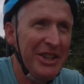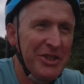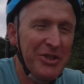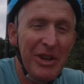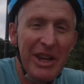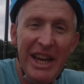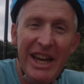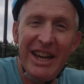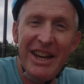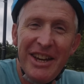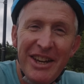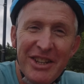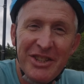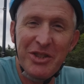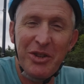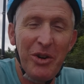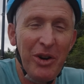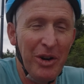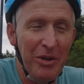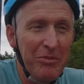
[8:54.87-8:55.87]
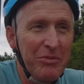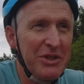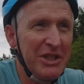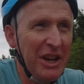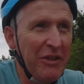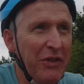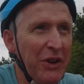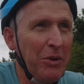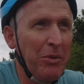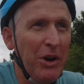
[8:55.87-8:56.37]
So yeah, so
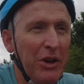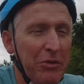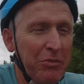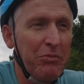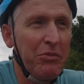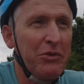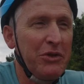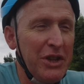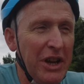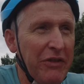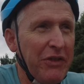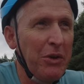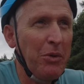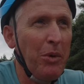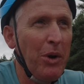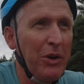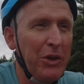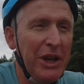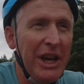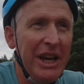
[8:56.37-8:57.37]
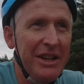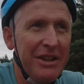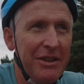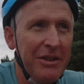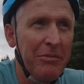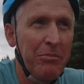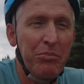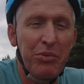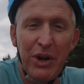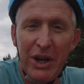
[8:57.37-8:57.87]
definitely worth getting.
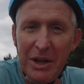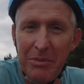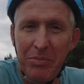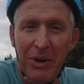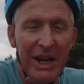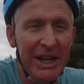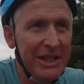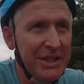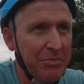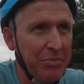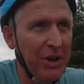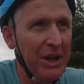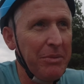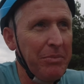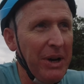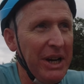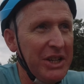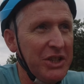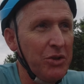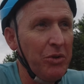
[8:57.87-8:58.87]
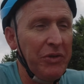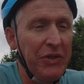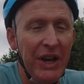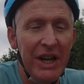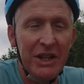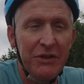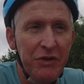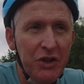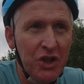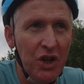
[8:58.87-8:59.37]
Brilliant bikes. So
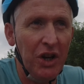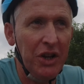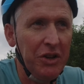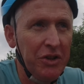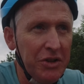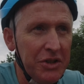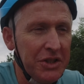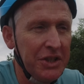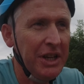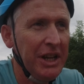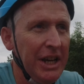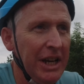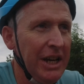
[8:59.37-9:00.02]
thanks for joining us.